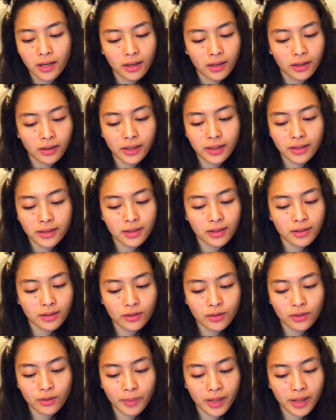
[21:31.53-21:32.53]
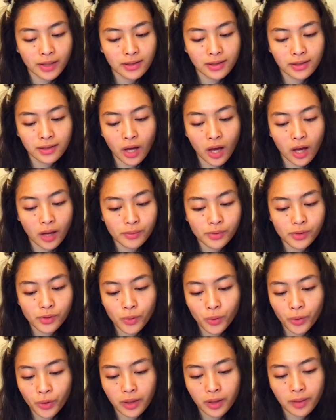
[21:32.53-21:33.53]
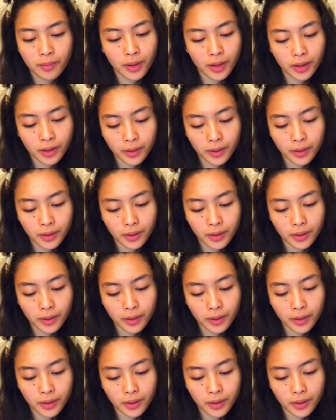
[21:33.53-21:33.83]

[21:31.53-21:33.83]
listen to my sob story. But